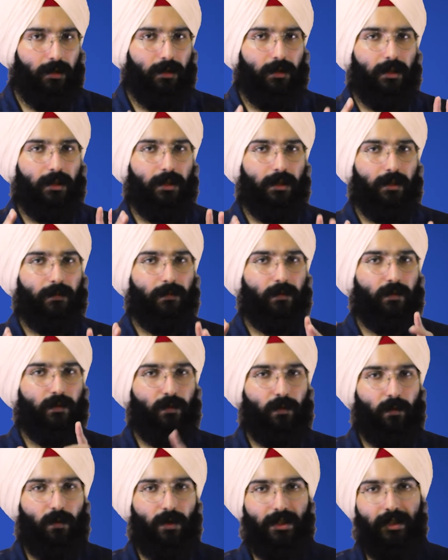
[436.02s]
the
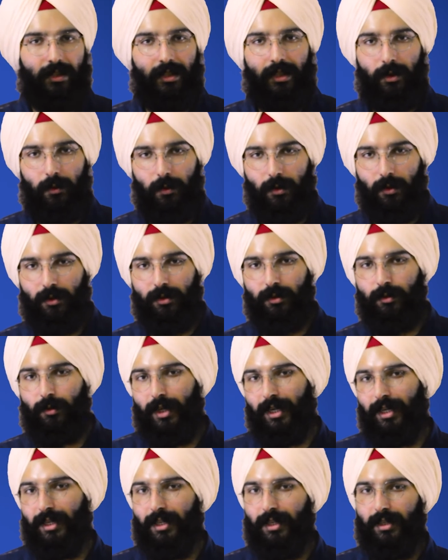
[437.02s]
one equinox
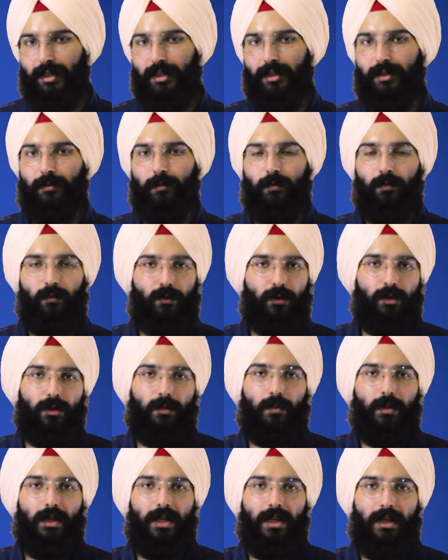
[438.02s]
right here
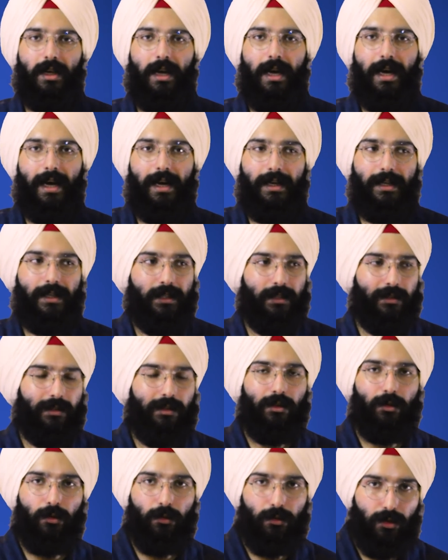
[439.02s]
would be at
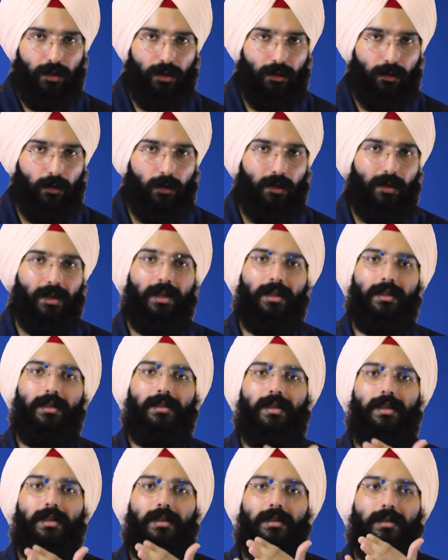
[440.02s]
0, 0.
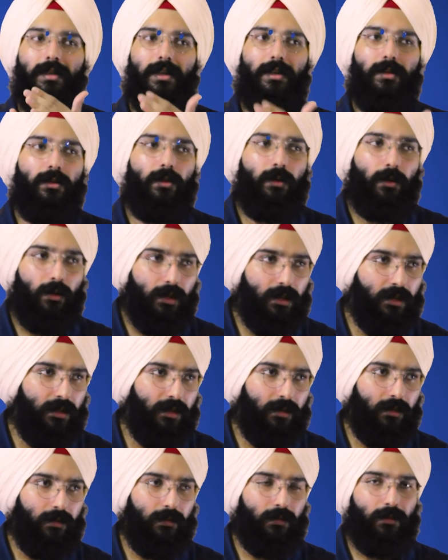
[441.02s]
Since it is the
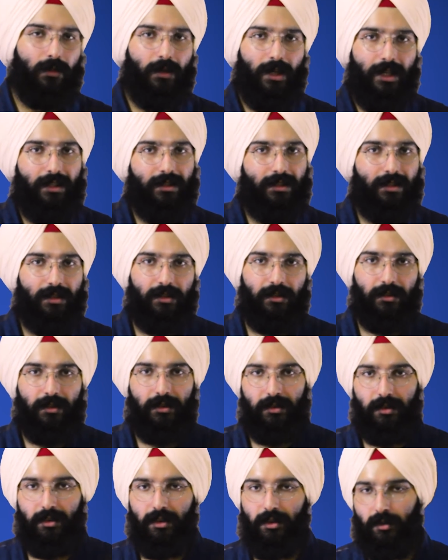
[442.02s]
origin, the right ascension
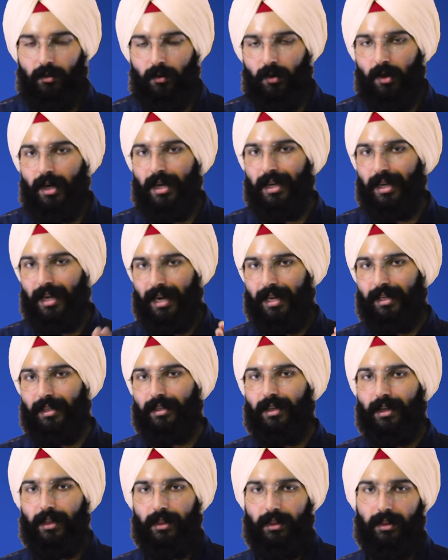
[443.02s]
is 0 and the
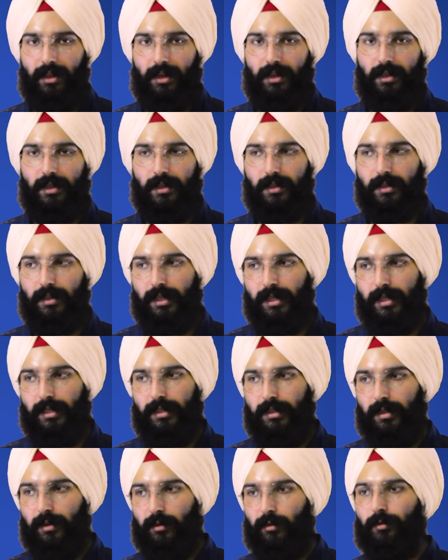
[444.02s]
declination is
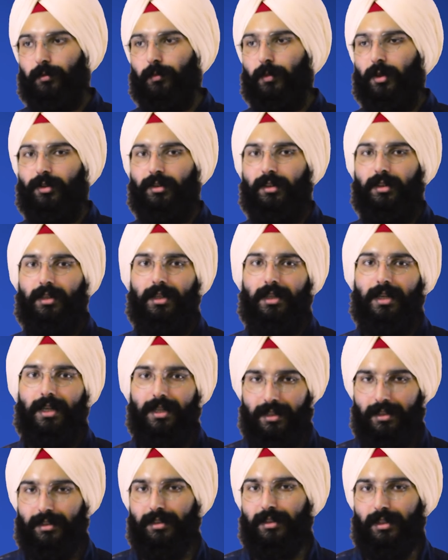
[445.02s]
0 because it
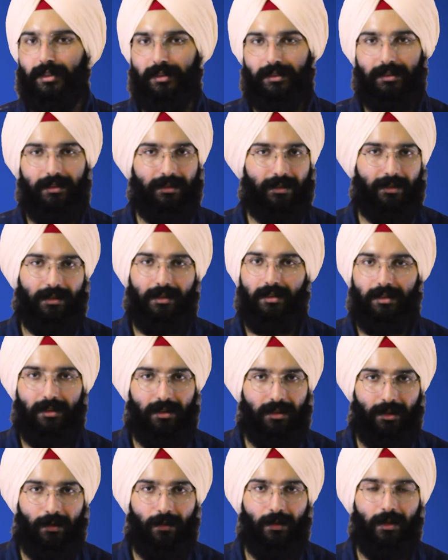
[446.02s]
intersects the
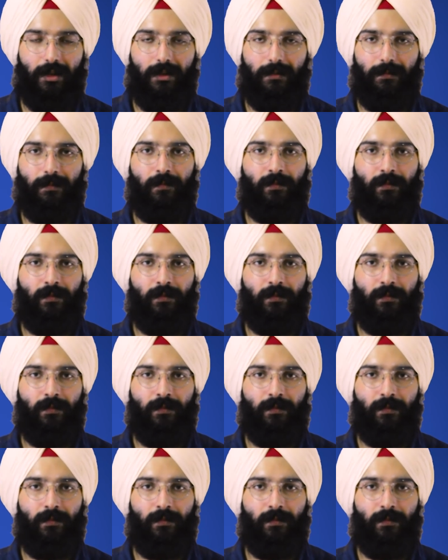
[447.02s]
celestial equator.